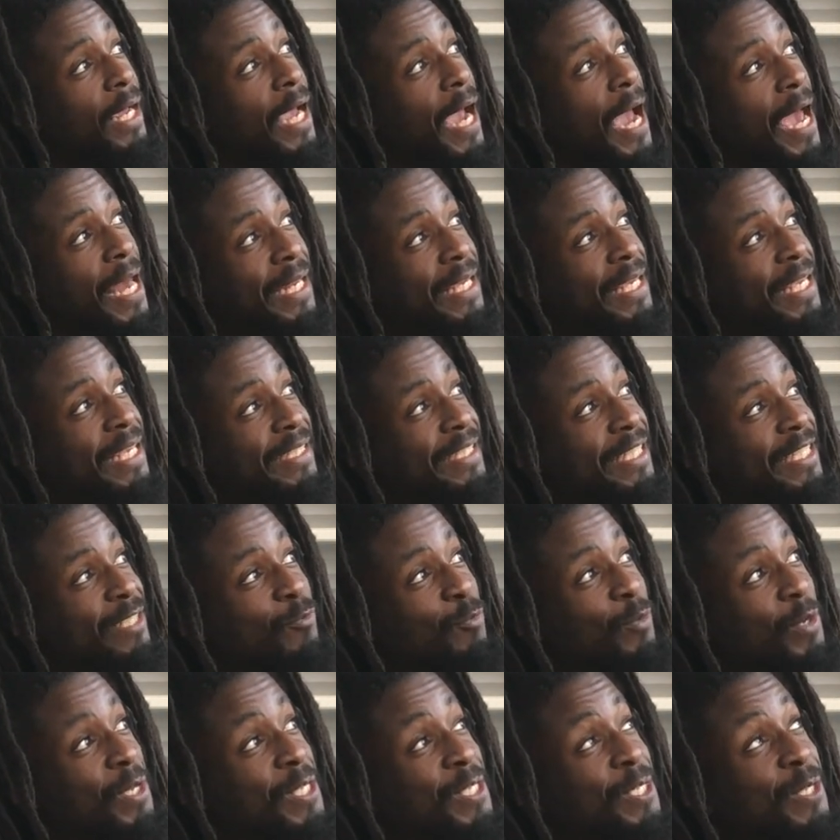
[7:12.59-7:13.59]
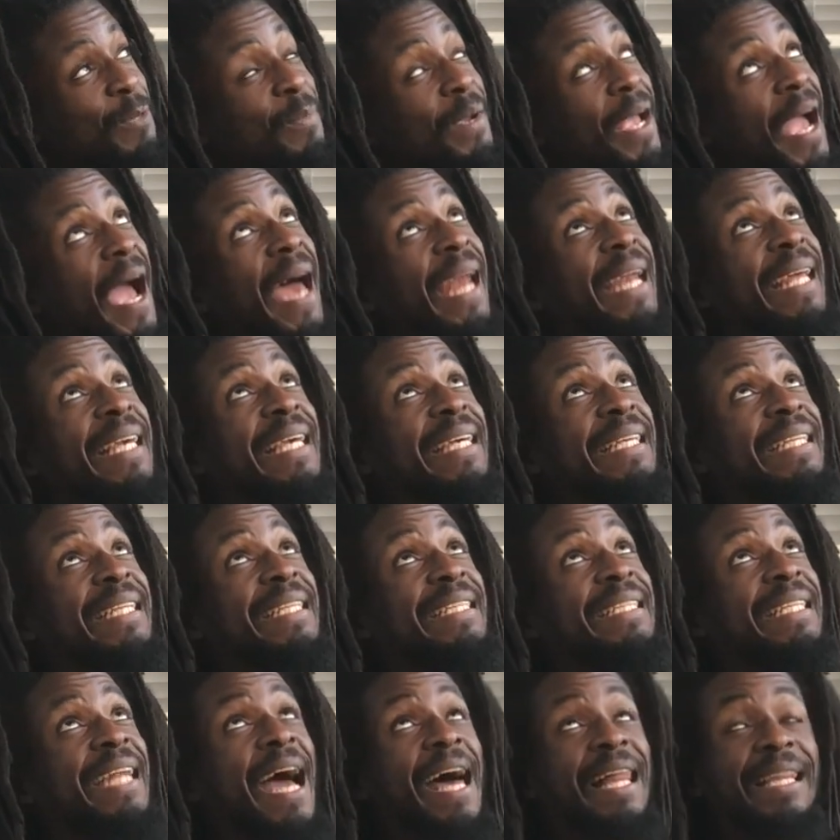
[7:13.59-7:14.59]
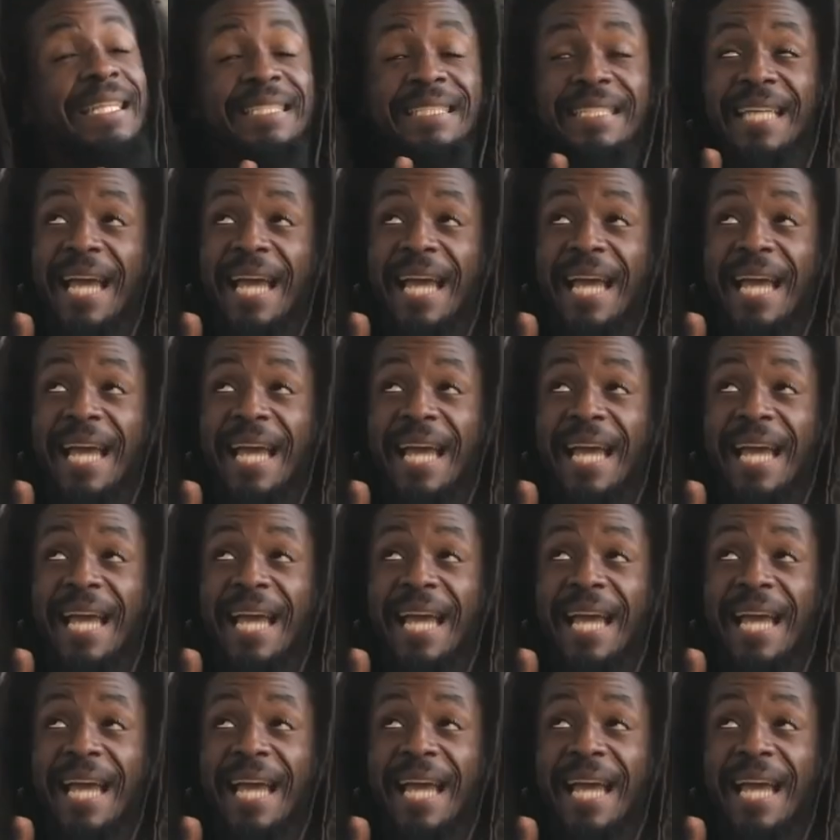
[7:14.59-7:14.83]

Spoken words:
Gotta get this wisdom, gotta get this knowledge,